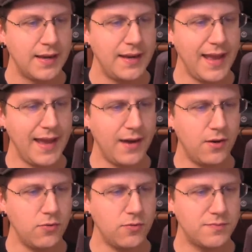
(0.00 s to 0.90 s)

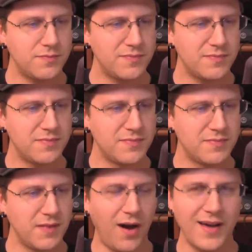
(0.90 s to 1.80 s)
Now,
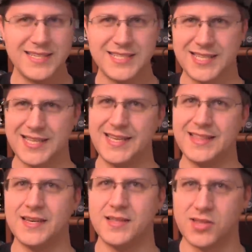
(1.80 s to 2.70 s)
honestly,
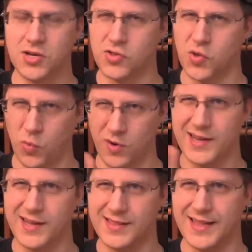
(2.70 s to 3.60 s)
the
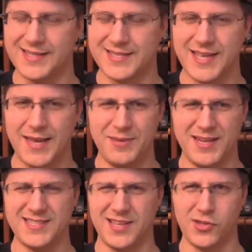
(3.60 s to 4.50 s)
wording on that
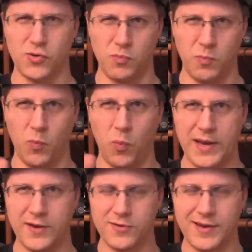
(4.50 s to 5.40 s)
statement is a little
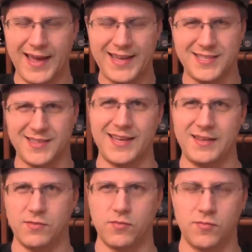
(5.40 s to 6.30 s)
weird. I had to,
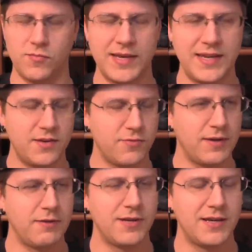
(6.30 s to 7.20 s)
like, read it and
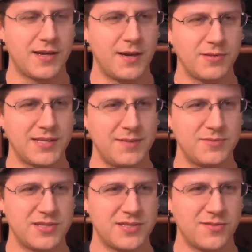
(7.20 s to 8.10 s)
reread it a couple
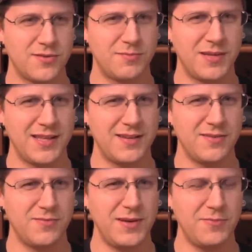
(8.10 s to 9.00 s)
times to sort of be like,
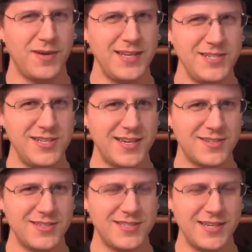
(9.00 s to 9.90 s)
wait, what is she
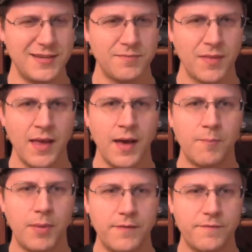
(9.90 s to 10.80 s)
actually saying?
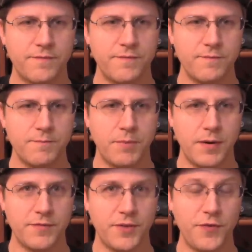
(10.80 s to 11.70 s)
But
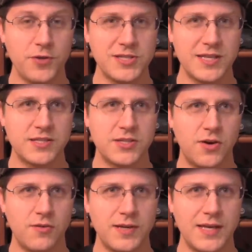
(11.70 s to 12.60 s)
the first thing to
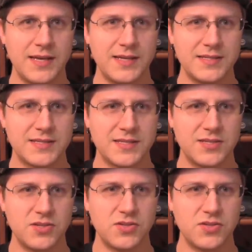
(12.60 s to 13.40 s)
note is